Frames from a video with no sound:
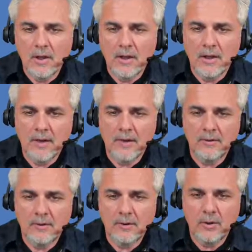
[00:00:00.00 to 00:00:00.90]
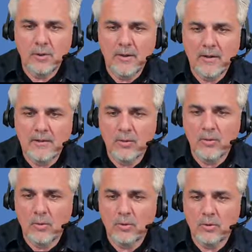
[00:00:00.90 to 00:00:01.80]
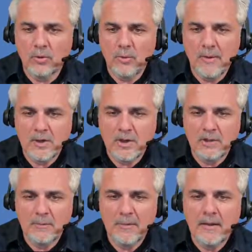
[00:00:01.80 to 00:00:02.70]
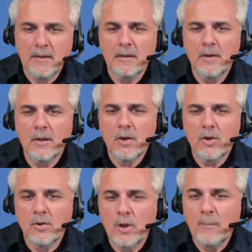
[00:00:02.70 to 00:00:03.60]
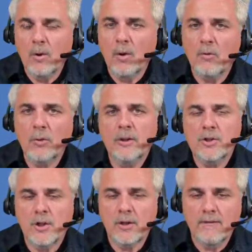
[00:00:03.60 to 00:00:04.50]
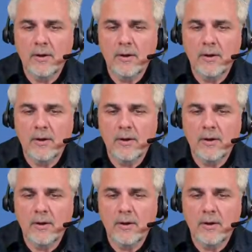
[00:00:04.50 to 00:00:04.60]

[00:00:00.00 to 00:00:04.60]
and you can see also the machine speed, the number of connections I